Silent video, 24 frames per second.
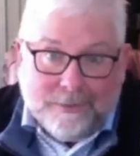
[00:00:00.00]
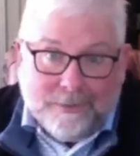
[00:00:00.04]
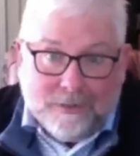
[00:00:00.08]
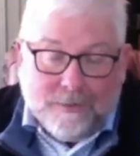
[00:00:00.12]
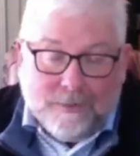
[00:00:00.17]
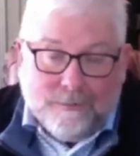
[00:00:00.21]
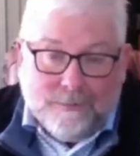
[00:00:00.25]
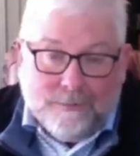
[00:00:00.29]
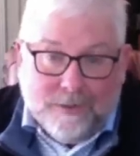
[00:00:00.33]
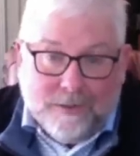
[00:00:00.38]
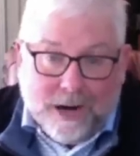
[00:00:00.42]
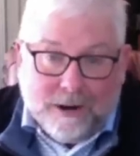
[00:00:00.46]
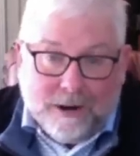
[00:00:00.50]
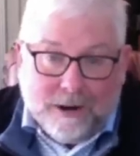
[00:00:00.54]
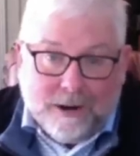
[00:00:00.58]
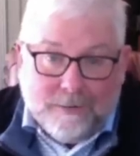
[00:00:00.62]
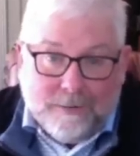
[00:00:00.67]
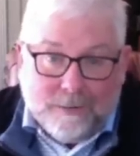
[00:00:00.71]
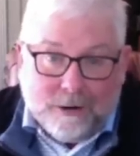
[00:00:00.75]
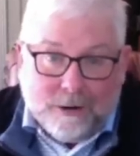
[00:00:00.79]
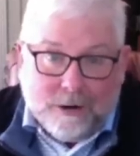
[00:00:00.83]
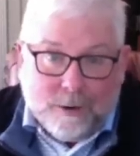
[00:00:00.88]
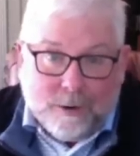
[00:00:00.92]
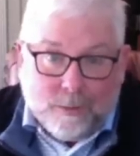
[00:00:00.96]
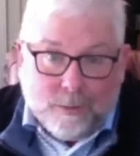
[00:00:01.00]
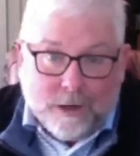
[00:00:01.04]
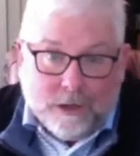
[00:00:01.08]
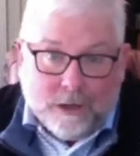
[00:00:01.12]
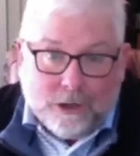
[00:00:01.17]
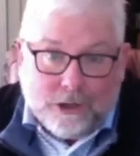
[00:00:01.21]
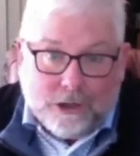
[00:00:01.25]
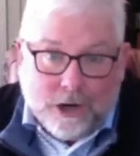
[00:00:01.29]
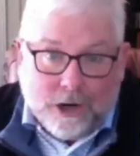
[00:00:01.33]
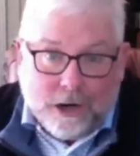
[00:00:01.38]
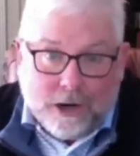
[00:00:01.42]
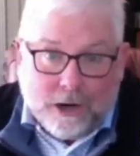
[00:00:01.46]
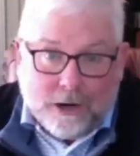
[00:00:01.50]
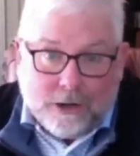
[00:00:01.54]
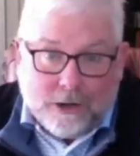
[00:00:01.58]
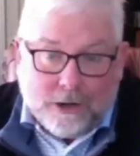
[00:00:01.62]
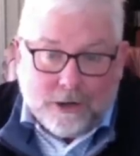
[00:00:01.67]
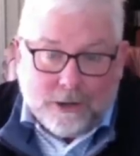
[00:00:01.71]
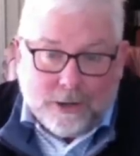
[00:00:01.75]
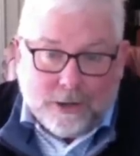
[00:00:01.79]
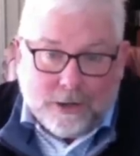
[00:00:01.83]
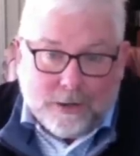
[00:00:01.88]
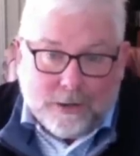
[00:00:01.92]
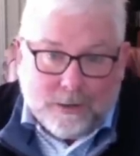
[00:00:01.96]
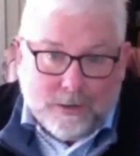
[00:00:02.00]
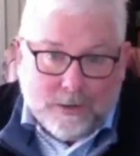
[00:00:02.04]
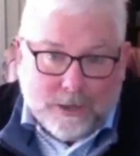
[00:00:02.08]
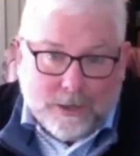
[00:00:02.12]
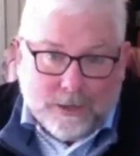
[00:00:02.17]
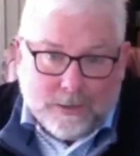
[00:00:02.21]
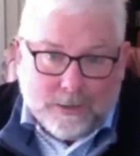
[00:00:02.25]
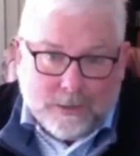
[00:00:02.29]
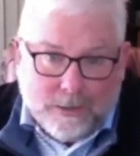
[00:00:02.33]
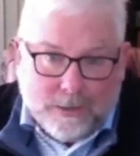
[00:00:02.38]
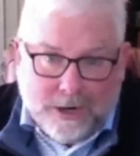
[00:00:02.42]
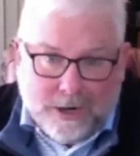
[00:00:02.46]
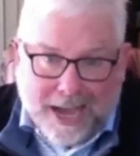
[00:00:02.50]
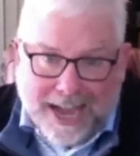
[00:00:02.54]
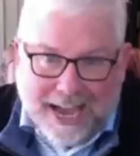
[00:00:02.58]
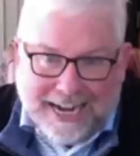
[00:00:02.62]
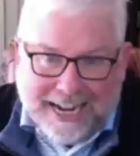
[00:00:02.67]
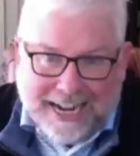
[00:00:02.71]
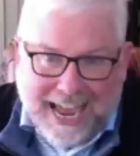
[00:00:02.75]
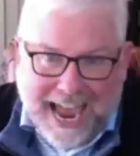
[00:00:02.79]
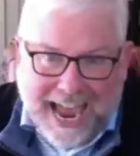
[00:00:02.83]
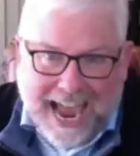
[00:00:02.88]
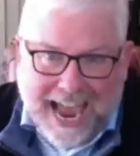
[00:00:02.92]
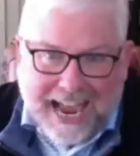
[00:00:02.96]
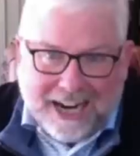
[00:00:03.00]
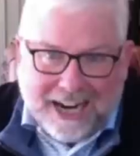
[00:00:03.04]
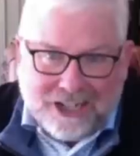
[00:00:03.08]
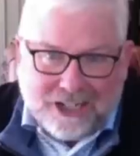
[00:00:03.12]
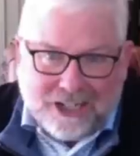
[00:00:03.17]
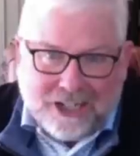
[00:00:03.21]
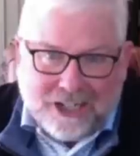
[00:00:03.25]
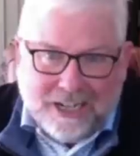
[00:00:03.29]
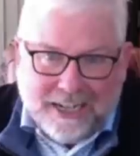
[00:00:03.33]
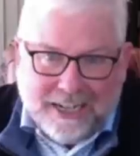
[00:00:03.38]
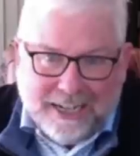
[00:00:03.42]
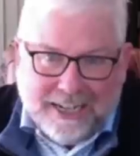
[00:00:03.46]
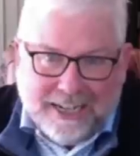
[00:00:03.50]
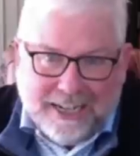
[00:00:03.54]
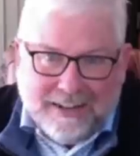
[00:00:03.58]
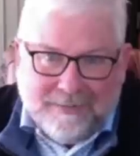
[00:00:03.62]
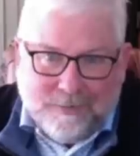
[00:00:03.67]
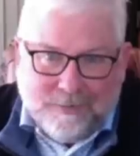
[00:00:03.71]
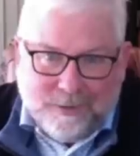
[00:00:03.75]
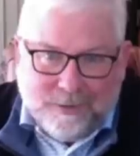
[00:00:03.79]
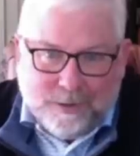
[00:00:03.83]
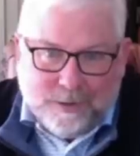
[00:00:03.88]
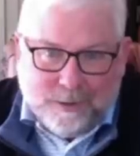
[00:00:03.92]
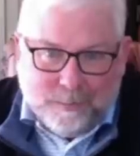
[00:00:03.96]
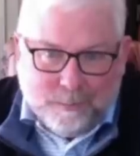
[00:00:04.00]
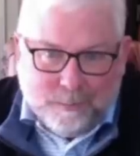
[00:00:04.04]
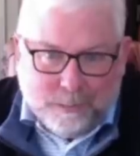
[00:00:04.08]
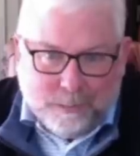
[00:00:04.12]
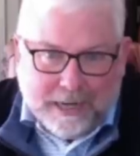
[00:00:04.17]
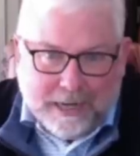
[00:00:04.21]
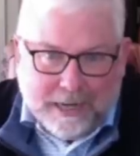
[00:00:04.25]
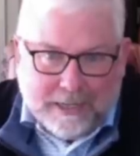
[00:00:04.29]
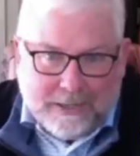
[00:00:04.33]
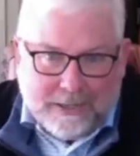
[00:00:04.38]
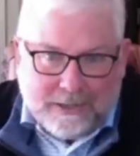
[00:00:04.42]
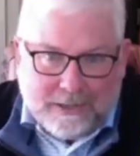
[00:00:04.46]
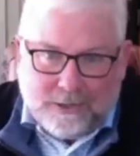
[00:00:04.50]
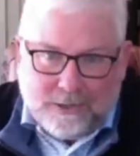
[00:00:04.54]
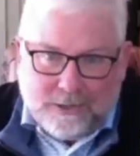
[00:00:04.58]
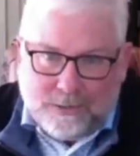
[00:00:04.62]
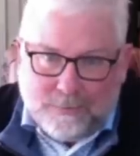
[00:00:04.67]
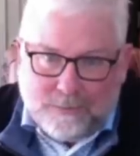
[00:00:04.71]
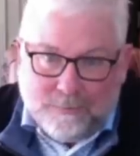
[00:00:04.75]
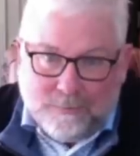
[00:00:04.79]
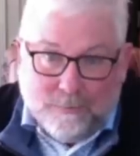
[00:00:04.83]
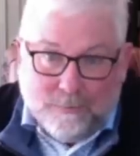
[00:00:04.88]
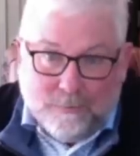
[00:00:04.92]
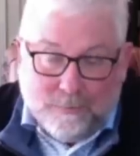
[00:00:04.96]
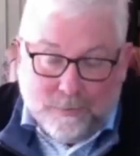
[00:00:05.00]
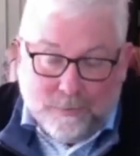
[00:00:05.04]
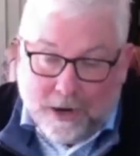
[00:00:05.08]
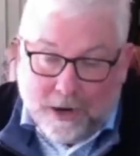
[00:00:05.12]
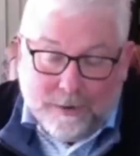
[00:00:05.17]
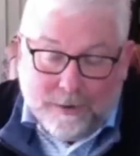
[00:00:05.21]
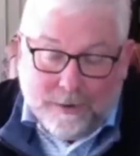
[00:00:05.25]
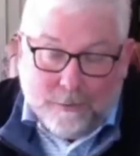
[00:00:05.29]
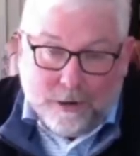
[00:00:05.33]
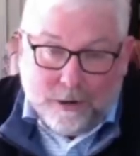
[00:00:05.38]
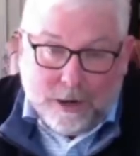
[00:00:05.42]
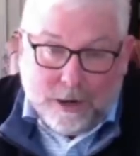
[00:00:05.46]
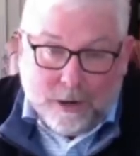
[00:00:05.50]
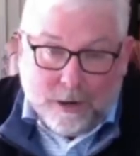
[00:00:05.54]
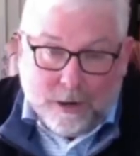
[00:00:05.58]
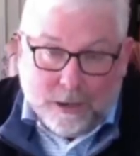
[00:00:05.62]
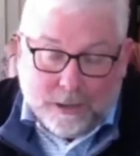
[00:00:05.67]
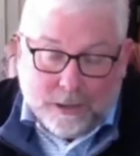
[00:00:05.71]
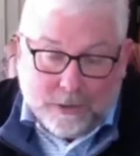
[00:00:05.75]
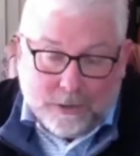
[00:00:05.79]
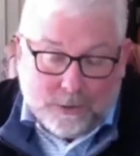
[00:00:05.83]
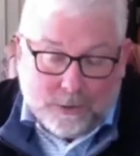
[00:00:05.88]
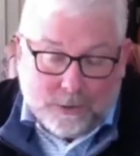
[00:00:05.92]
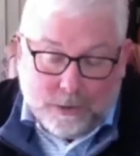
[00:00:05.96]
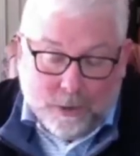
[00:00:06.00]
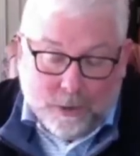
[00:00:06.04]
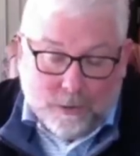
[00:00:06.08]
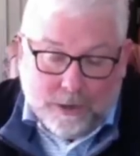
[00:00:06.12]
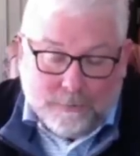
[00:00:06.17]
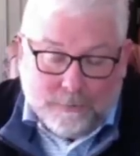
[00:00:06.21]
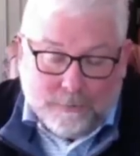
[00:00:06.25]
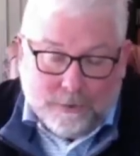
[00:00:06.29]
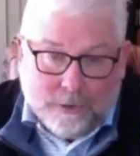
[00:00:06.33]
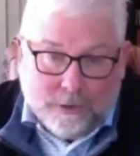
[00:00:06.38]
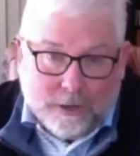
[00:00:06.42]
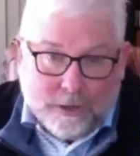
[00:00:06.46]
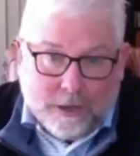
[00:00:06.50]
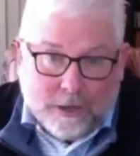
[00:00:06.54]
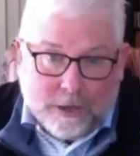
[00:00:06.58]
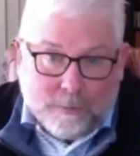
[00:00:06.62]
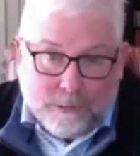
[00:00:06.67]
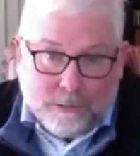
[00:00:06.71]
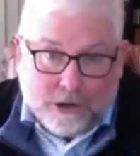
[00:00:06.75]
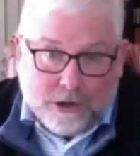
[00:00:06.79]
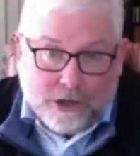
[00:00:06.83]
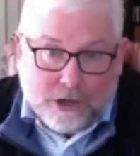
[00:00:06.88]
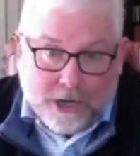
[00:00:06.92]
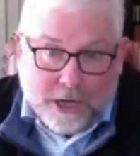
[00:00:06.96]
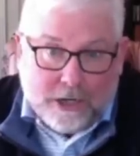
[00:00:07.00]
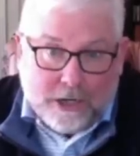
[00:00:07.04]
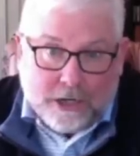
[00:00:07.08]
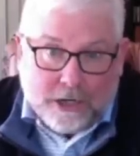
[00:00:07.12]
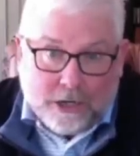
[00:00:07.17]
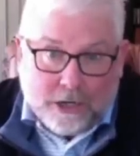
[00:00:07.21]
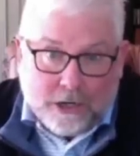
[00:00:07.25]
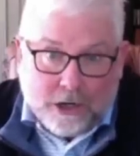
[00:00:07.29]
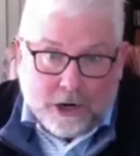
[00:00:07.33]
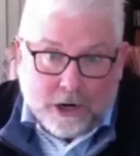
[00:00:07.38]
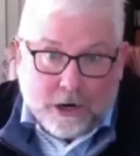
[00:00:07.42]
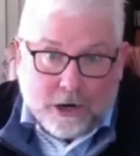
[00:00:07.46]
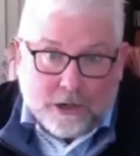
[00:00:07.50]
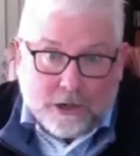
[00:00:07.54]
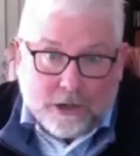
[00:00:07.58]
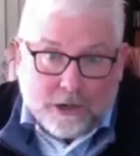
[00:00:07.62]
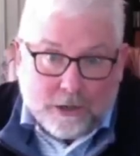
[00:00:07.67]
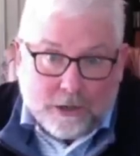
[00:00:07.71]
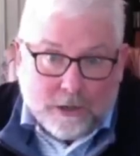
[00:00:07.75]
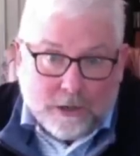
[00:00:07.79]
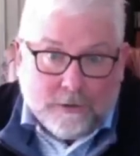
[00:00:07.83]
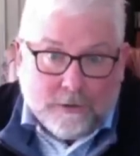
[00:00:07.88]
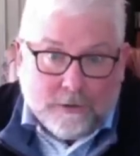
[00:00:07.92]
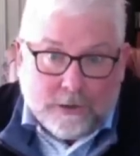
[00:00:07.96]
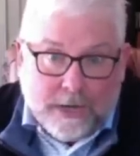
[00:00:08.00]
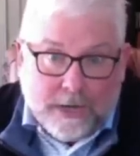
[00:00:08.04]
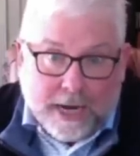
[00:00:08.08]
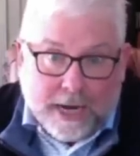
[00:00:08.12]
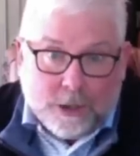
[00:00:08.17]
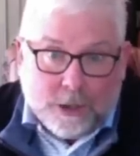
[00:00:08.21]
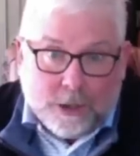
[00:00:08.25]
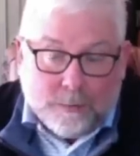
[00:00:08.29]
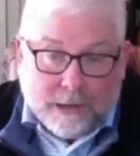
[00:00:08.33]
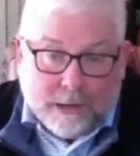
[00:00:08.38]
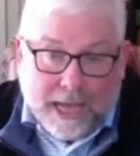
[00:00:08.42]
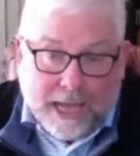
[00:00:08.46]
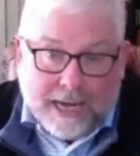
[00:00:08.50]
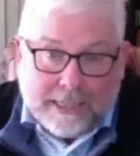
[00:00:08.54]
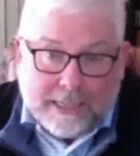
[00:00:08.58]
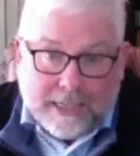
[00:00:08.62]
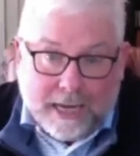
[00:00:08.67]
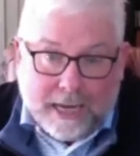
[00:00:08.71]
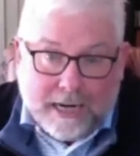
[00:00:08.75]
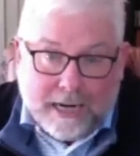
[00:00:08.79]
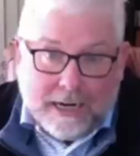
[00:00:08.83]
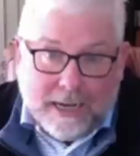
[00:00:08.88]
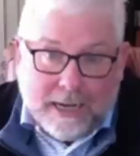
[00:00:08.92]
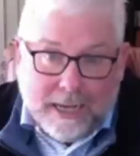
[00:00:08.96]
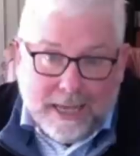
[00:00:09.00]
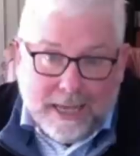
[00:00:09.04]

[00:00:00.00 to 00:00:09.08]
The very, very real charge that is non-cash, but it's very, very real. It's no different than a depreciation charge of a tangible asset.